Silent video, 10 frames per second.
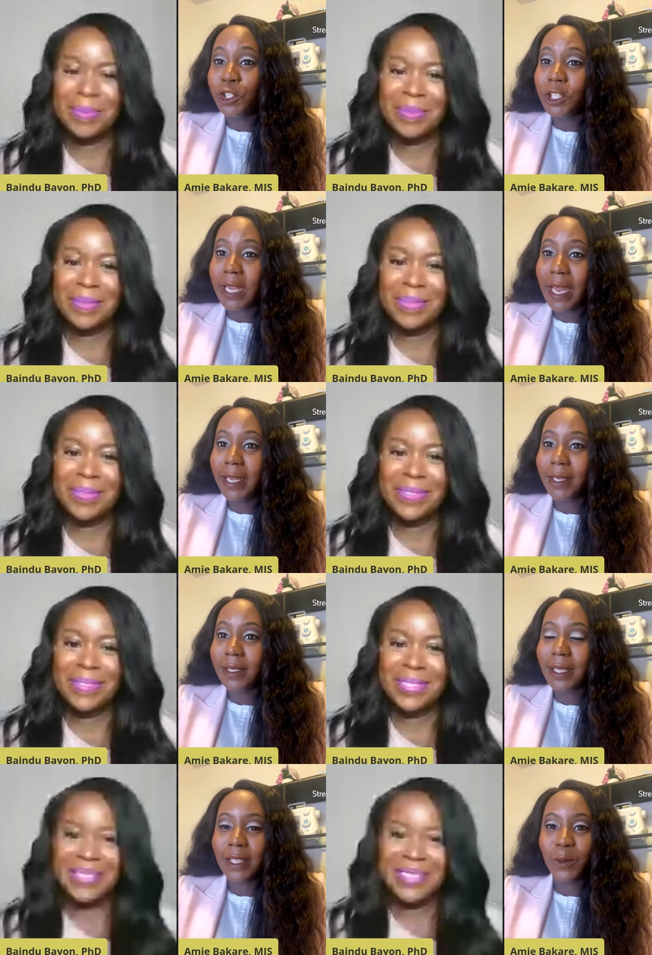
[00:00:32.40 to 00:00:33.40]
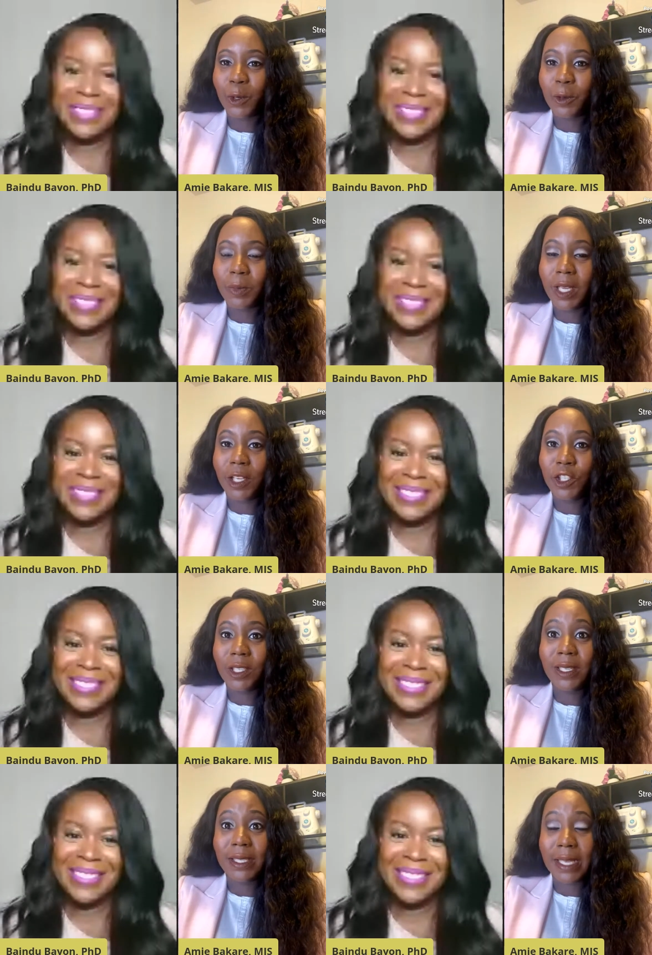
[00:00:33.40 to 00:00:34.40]
Speaker 1: genetics. That's what her
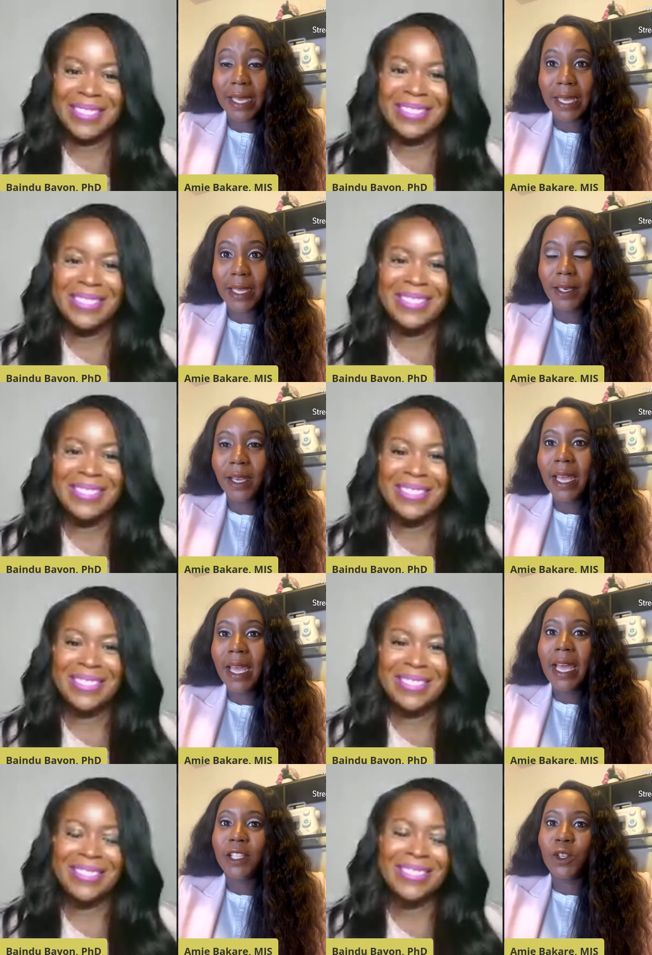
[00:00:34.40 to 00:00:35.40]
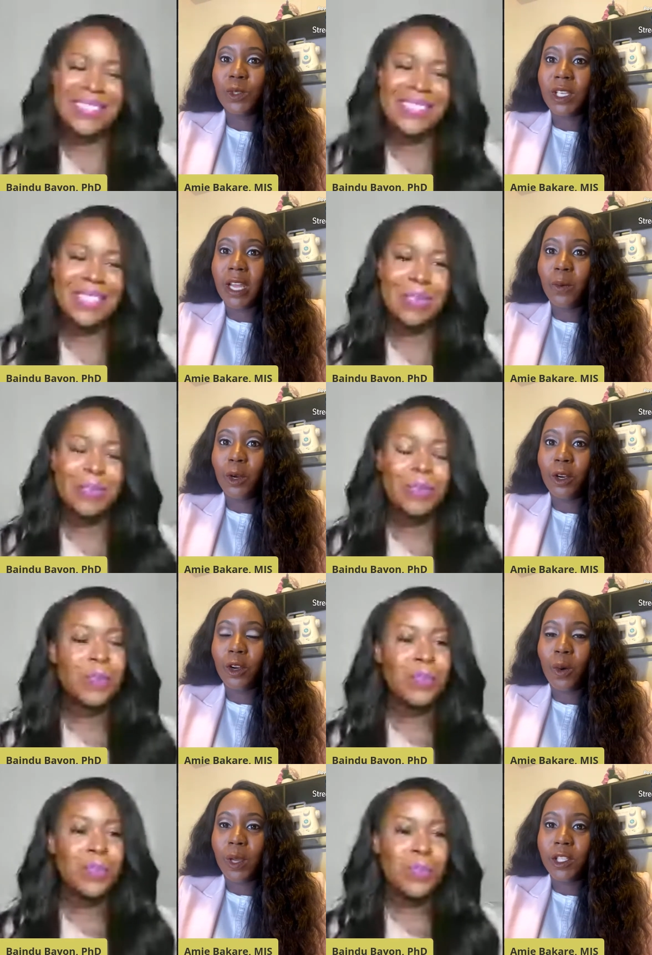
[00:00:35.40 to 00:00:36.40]
PhD is in. And so today we're
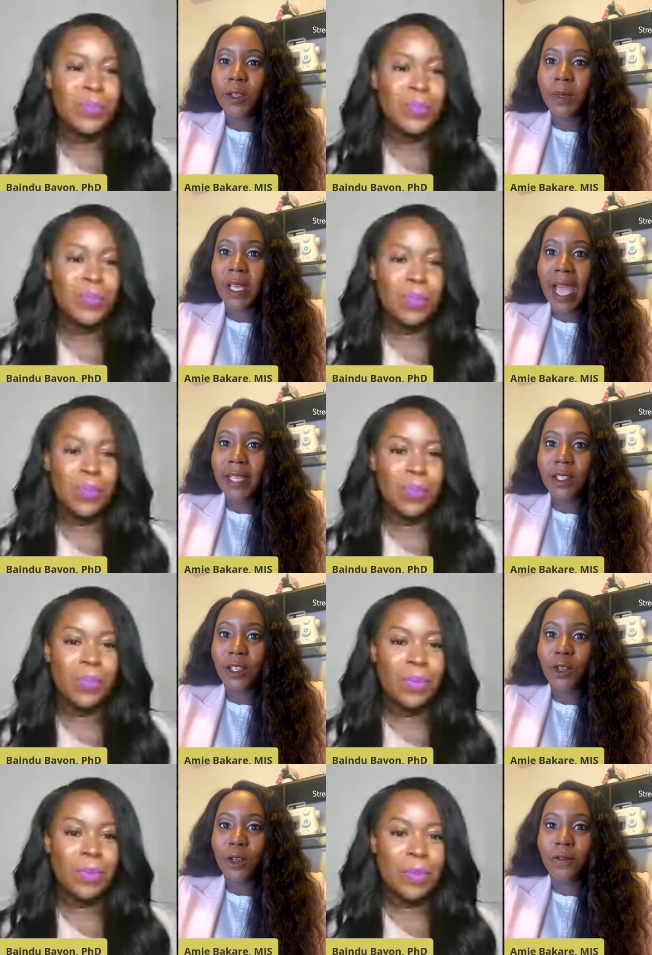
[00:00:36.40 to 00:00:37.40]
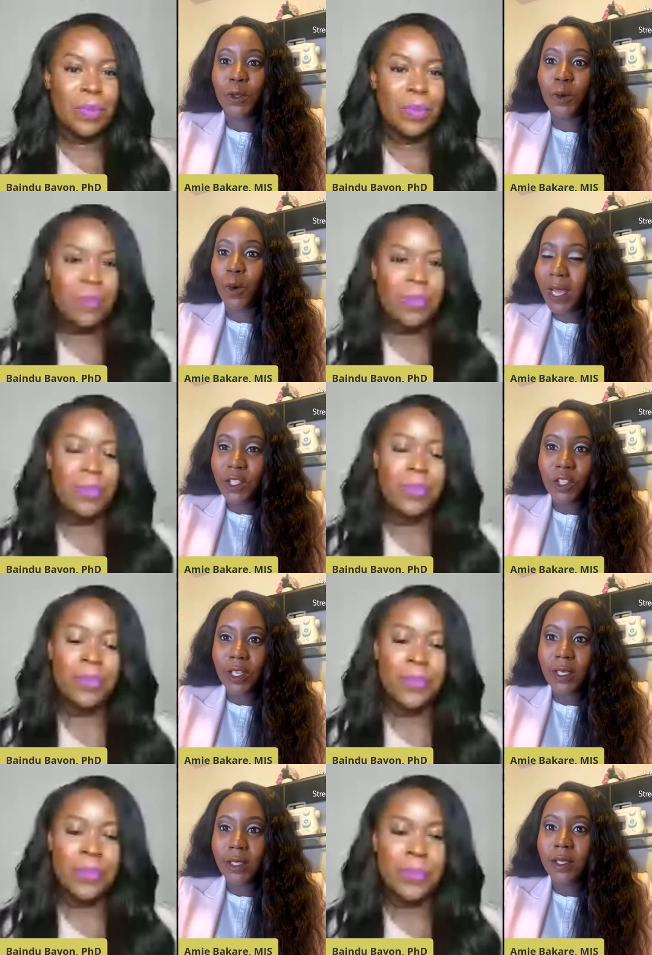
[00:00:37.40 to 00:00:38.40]
going to be asking her a few
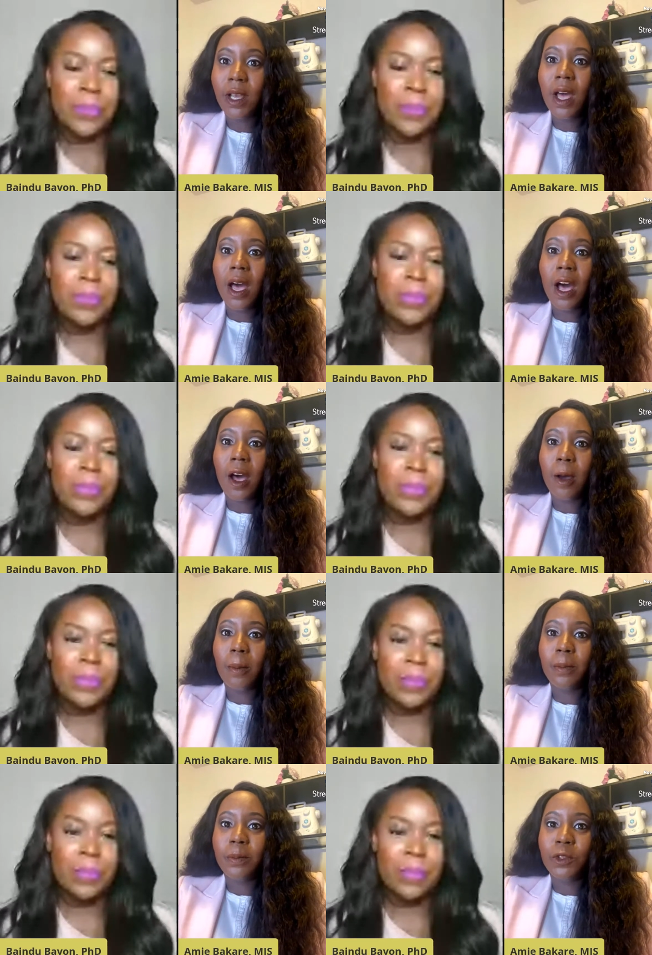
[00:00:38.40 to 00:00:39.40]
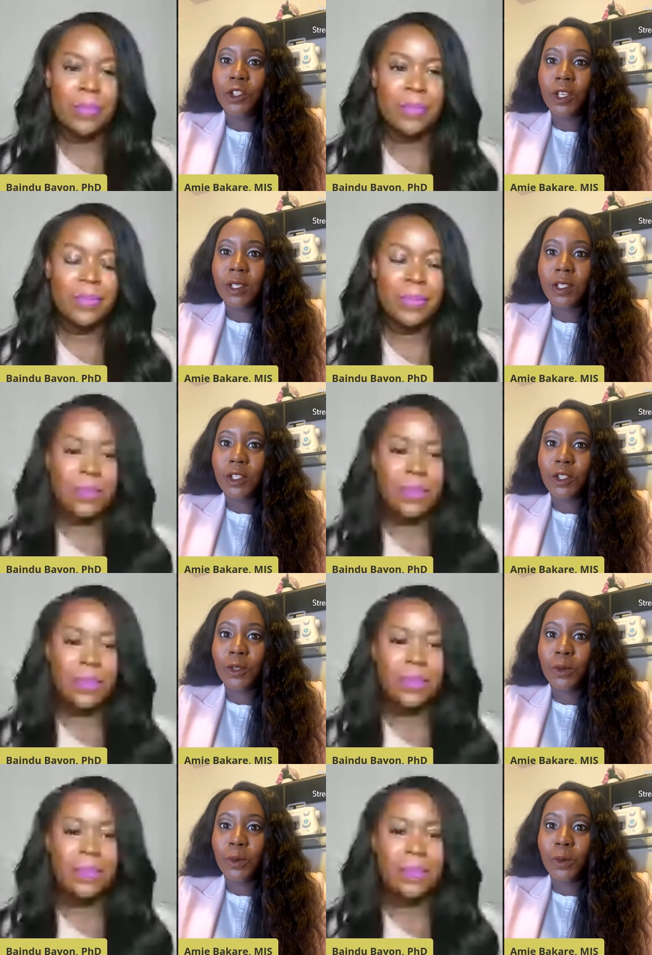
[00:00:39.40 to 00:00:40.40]
questions um, just
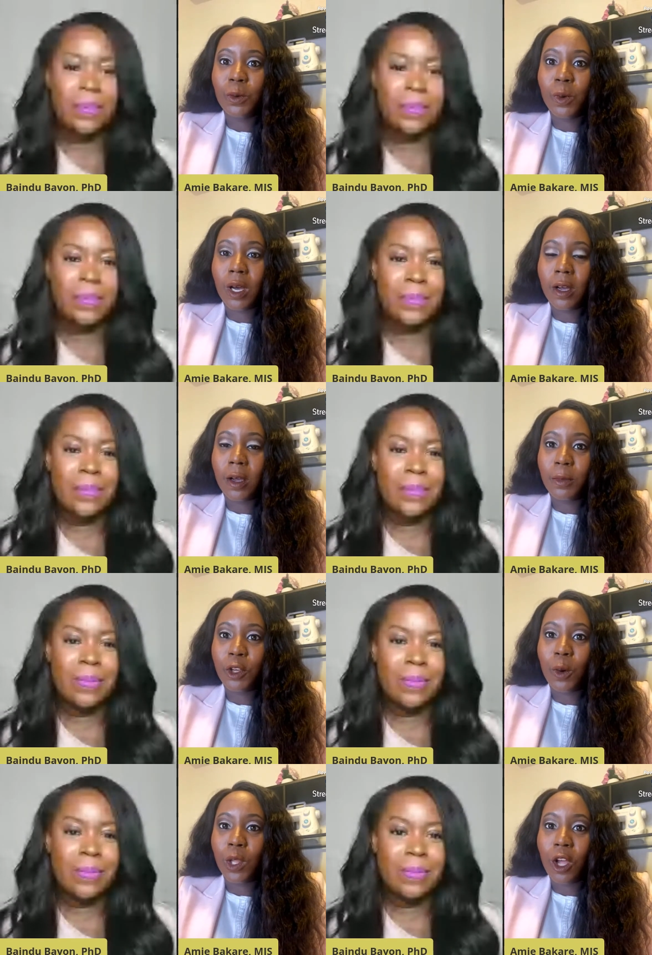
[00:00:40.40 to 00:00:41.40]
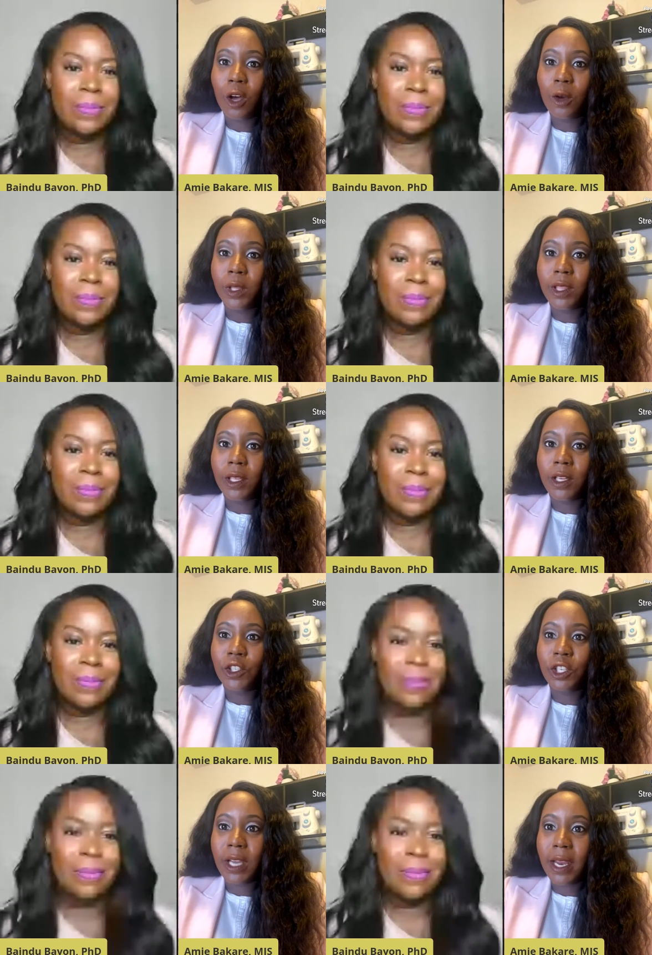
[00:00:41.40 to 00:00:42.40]
to um, go along with the
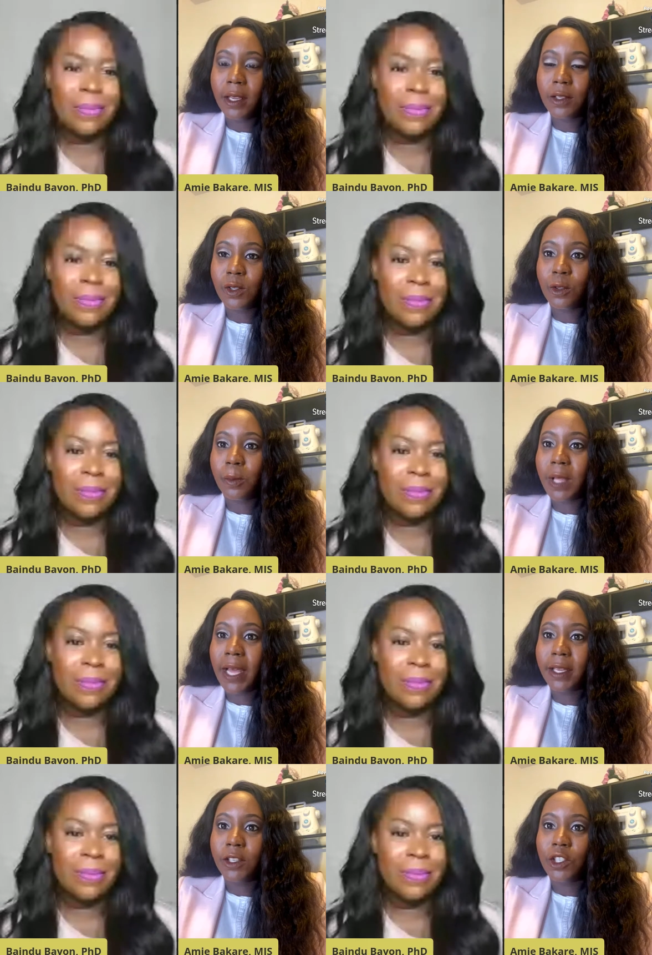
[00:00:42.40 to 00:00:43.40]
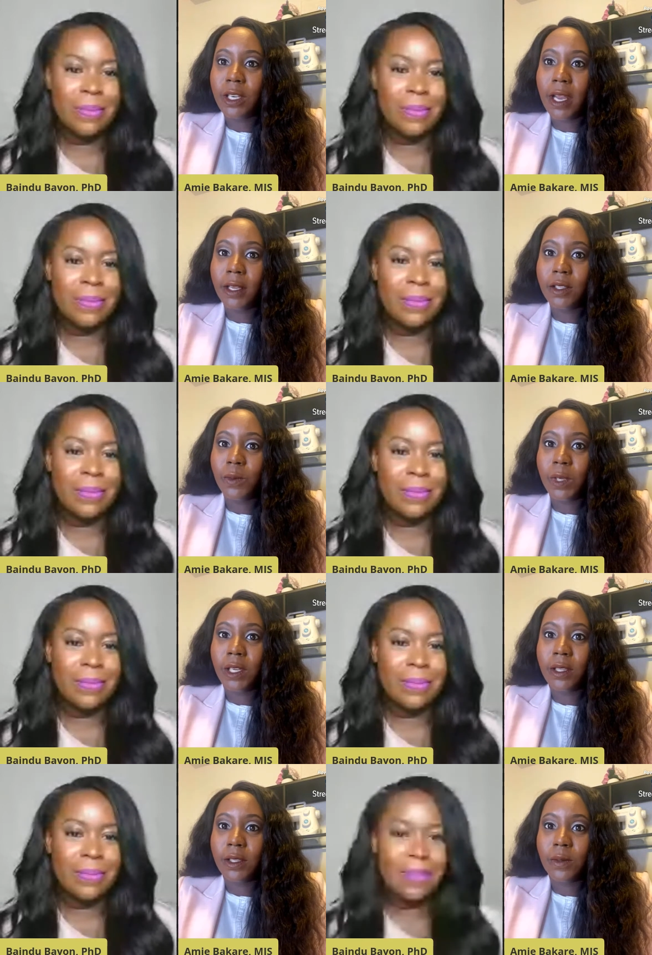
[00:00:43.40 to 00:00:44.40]
genetics or the Black in Genetics
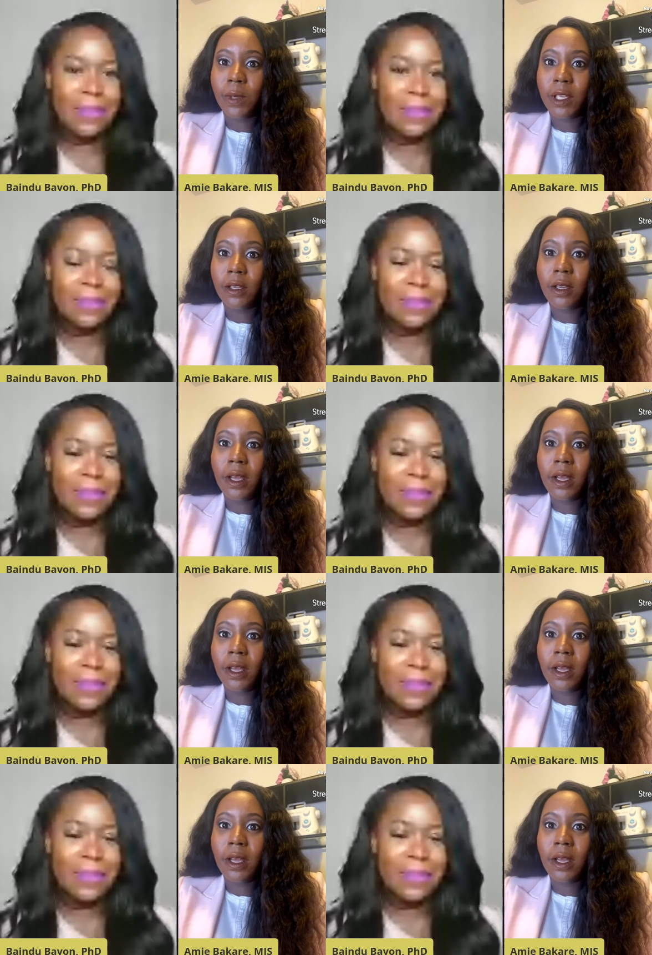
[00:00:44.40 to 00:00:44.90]
Week this week.